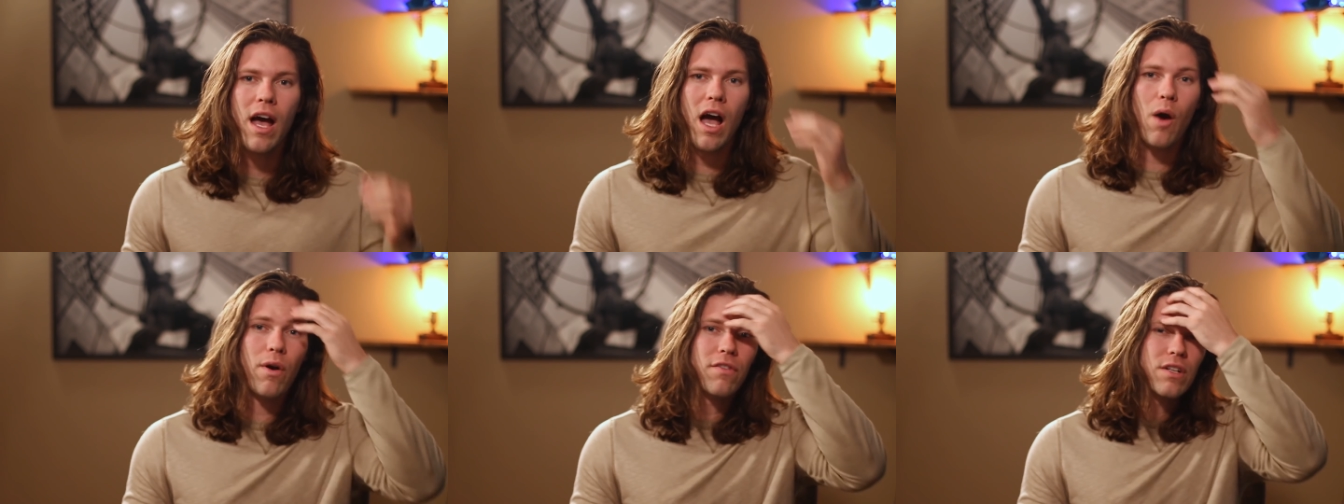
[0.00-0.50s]

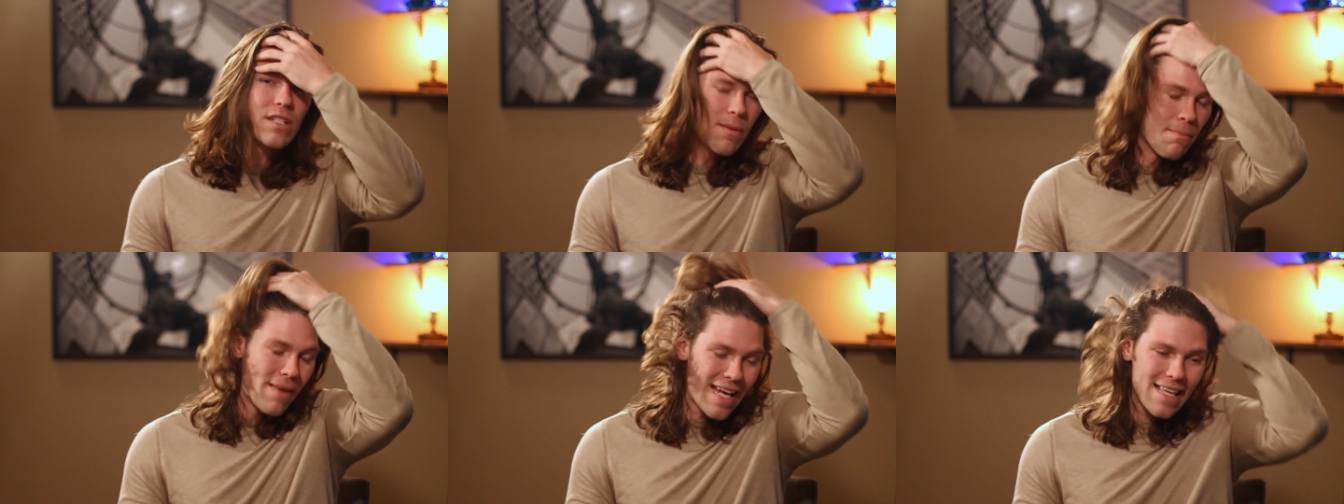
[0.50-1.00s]
However, to
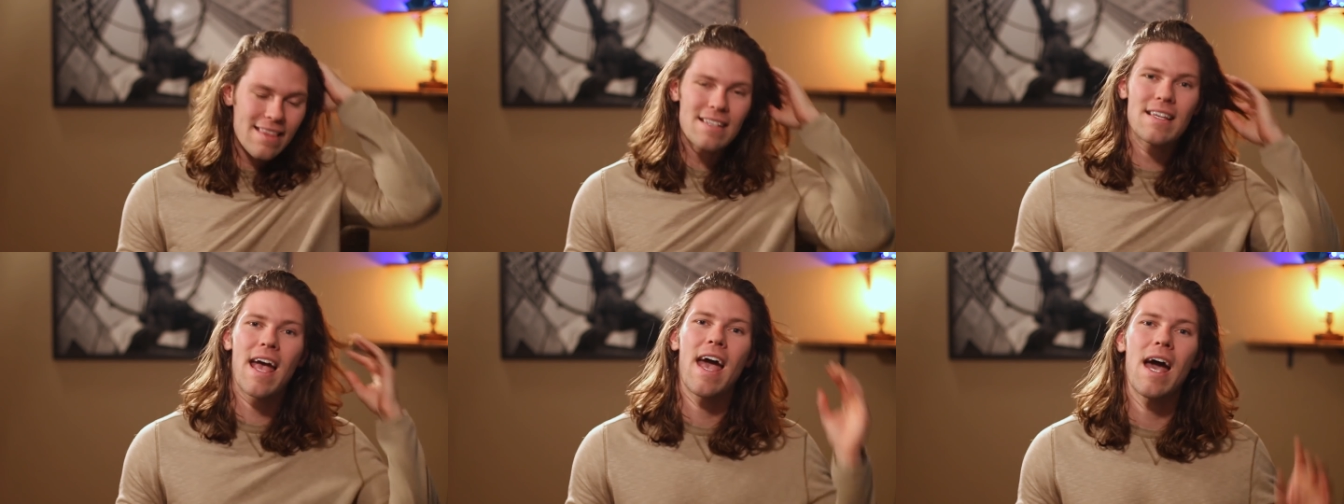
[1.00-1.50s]
make
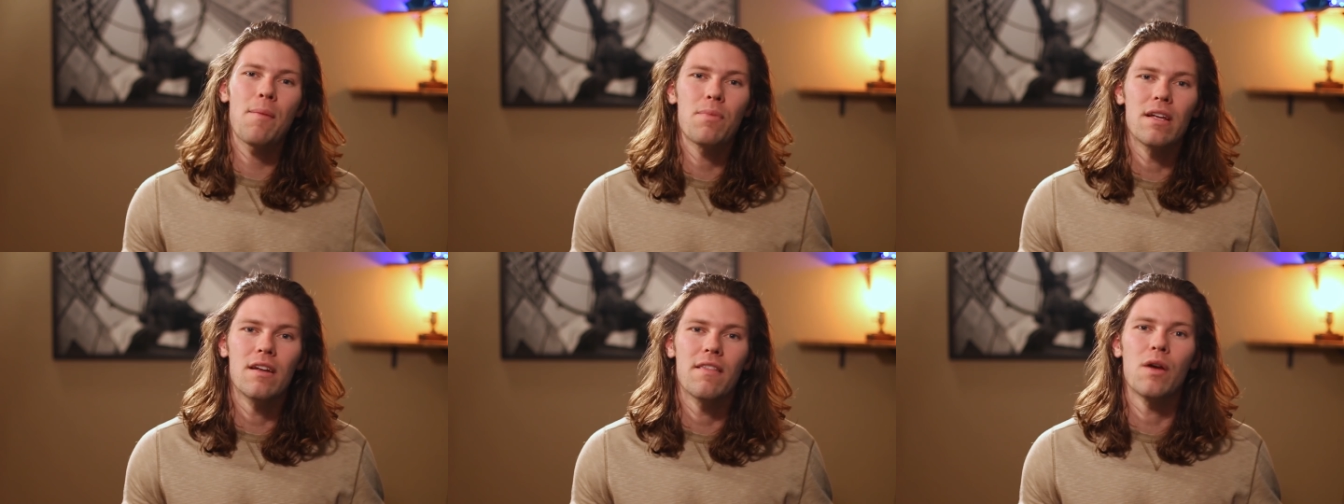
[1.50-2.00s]
this
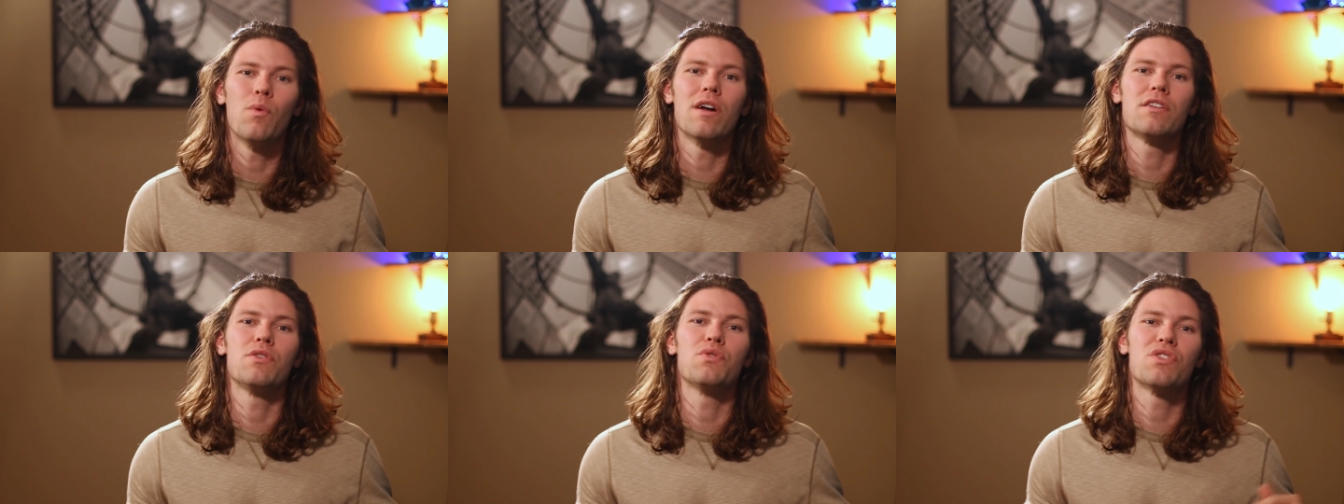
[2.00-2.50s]
happen, they
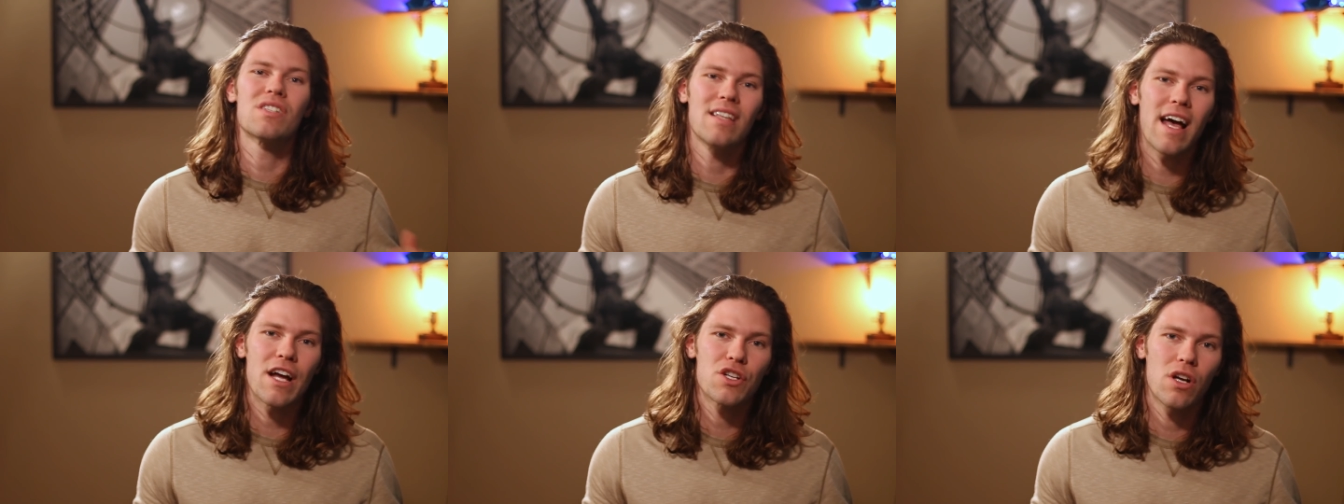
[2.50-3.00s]
want to
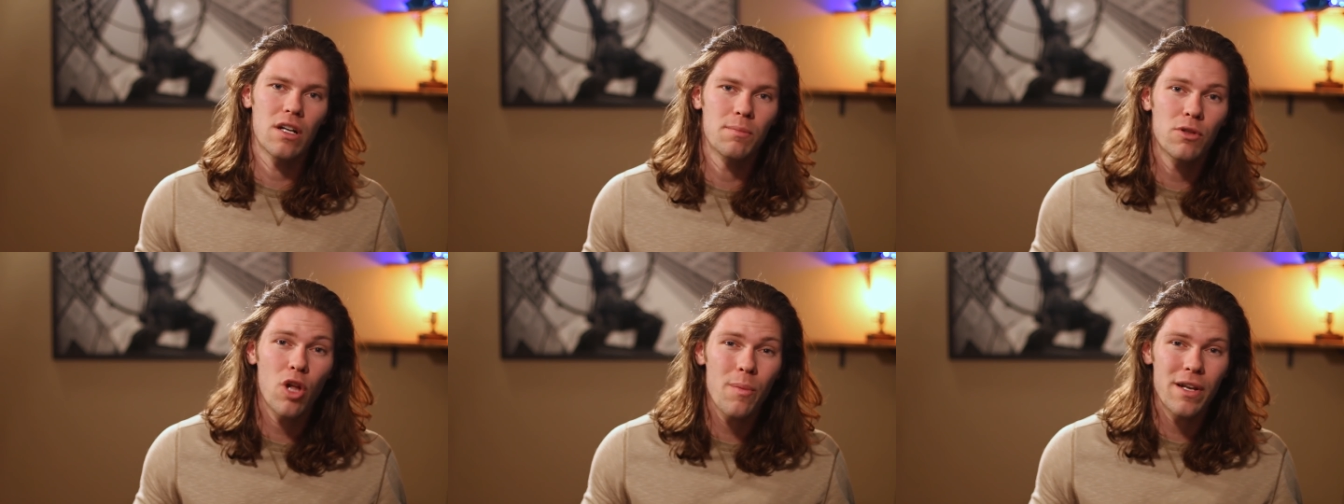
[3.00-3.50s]
slash
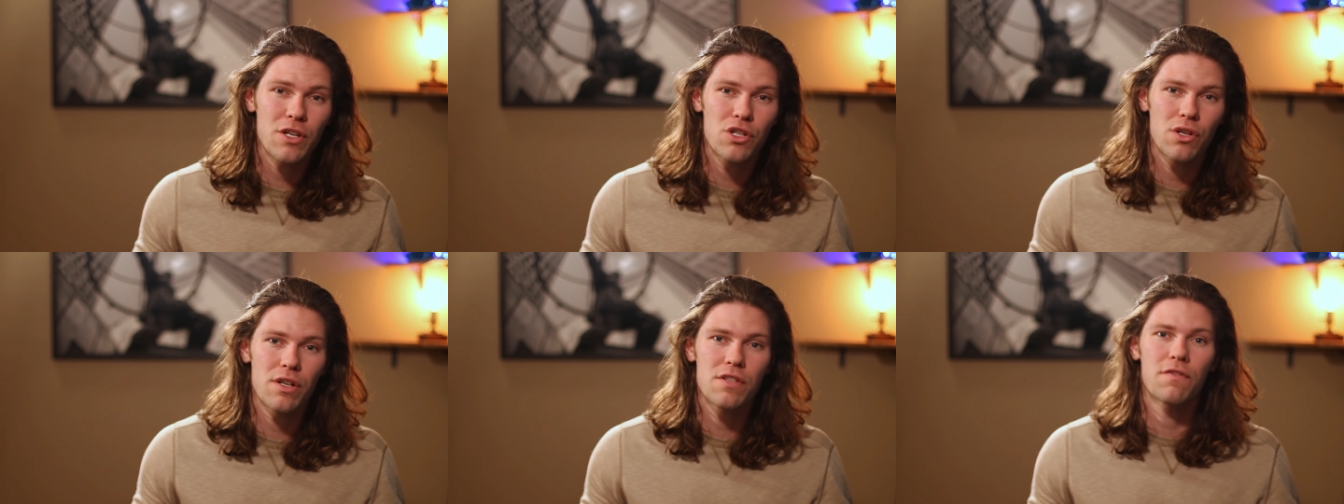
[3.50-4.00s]
unemployment
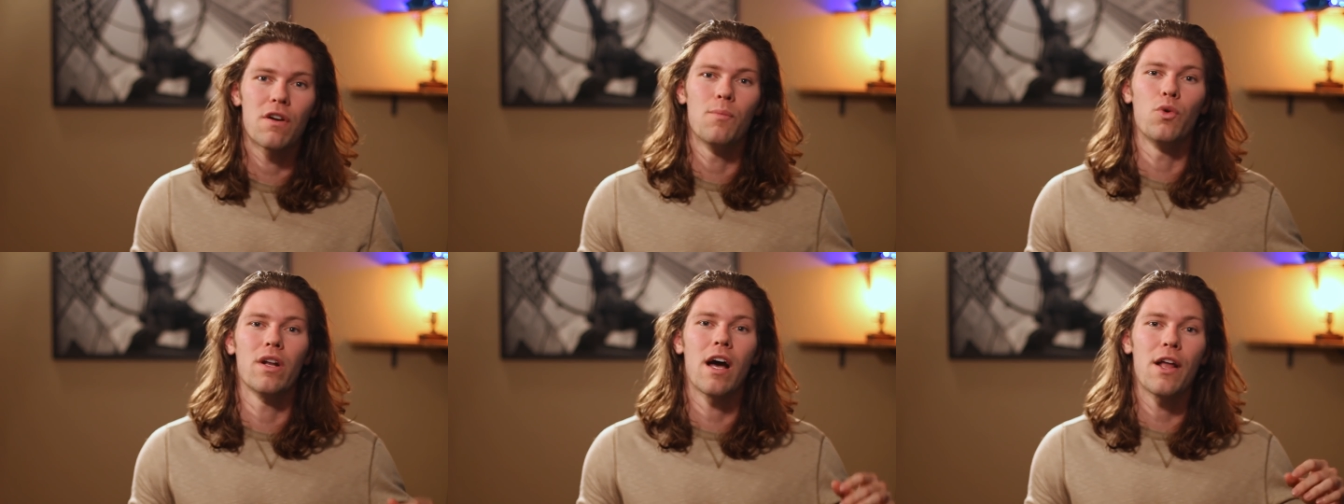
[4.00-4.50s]
insurance
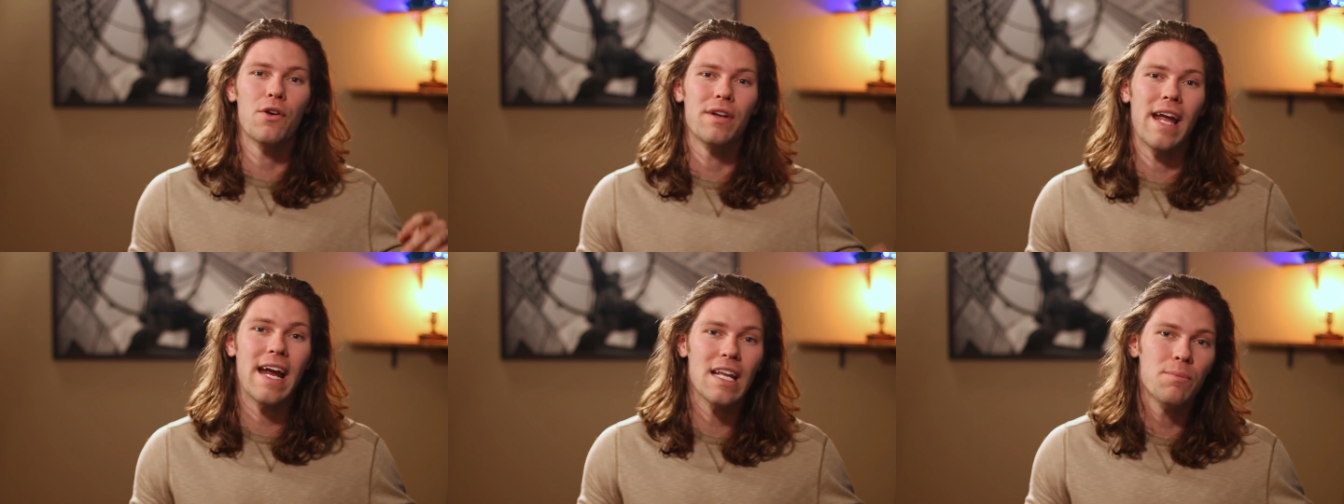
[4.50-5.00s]
from
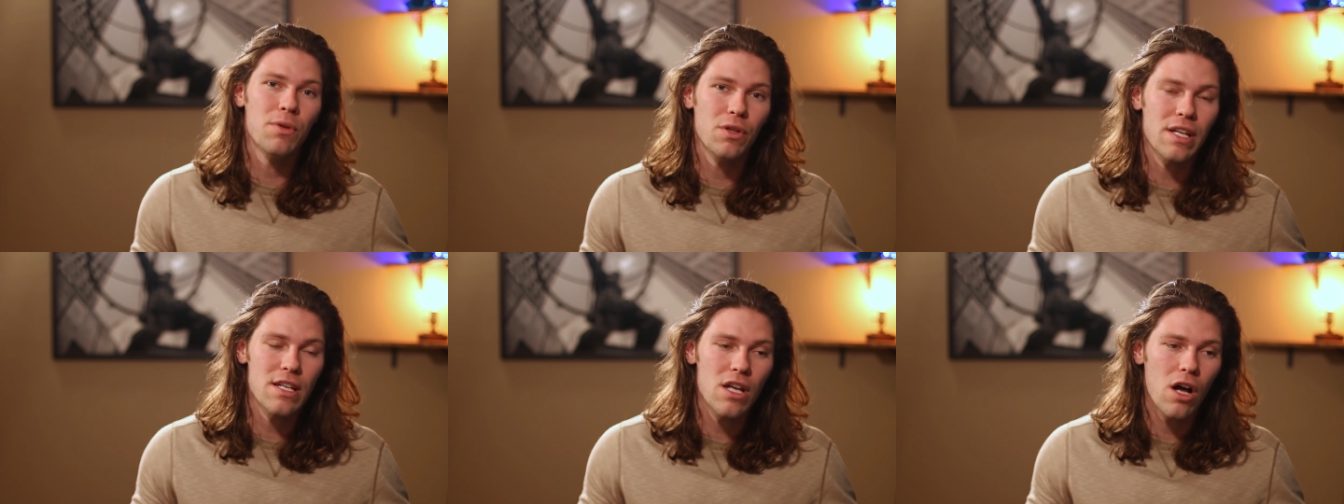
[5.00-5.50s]
$180
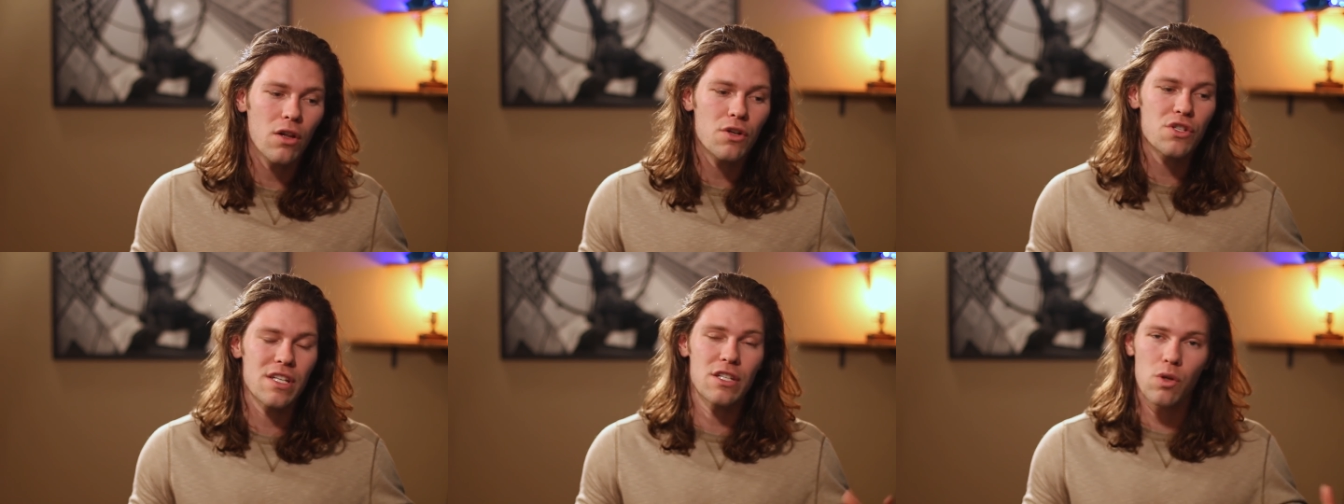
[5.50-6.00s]
billion
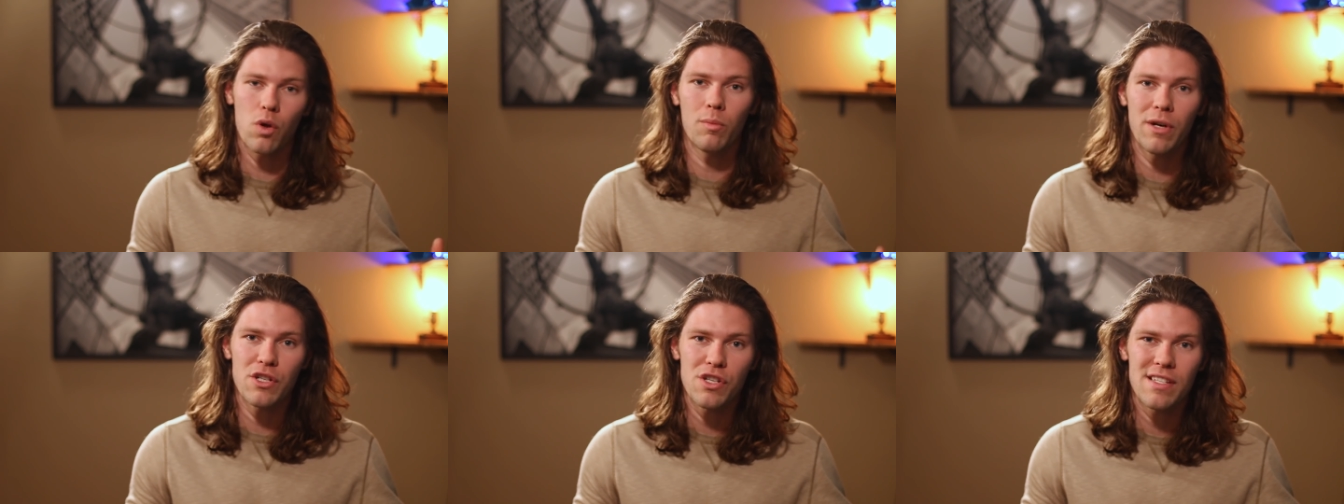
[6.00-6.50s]
in total
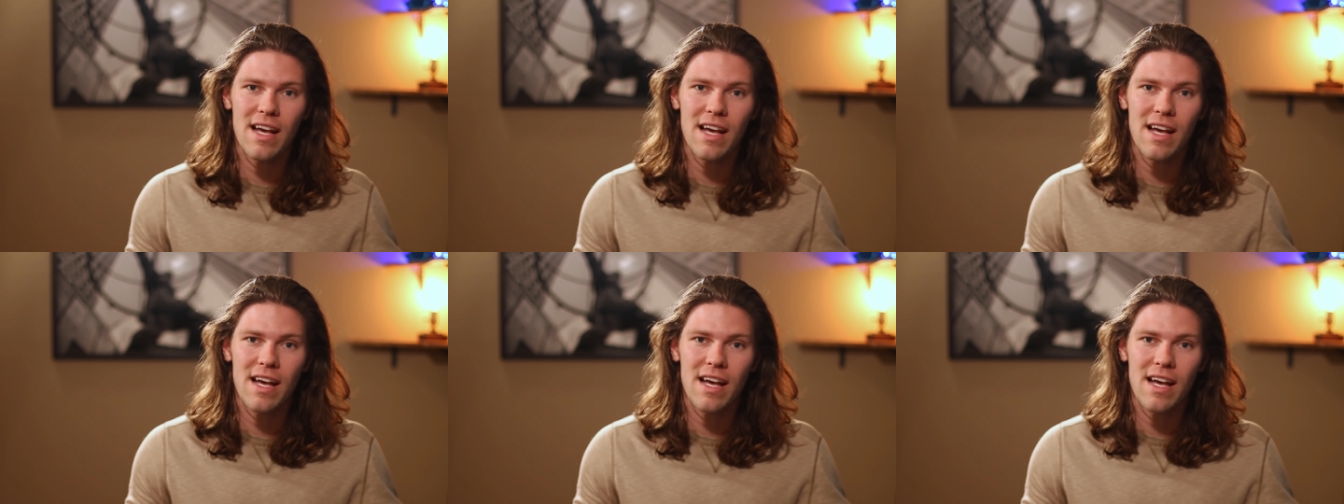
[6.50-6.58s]
budget